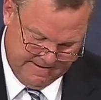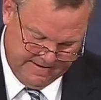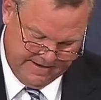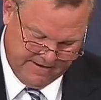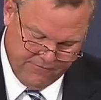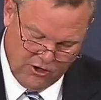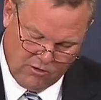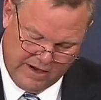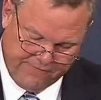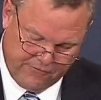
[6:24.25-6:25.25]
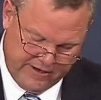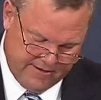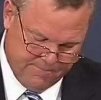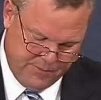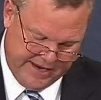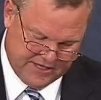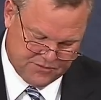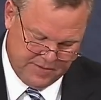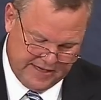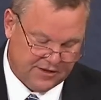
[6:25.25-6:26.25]
In a voter referendum
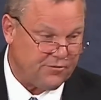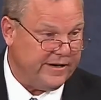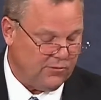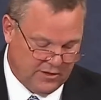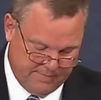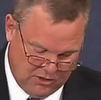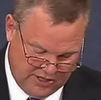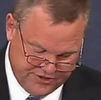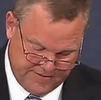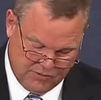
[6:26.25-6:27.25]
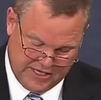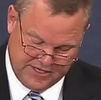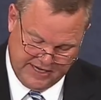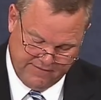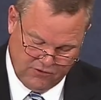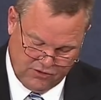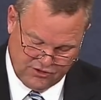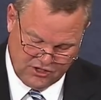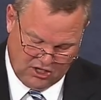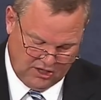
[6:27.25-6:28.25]
passed by a 3-to-1 margin, Montana
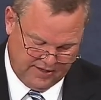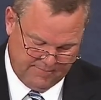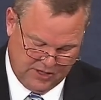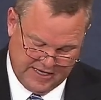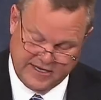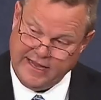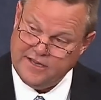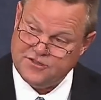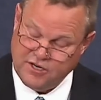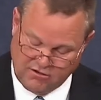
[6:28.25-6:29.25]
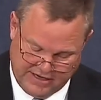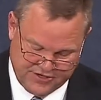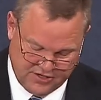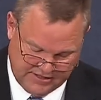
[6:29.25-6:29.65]
voters called on Montana's congressional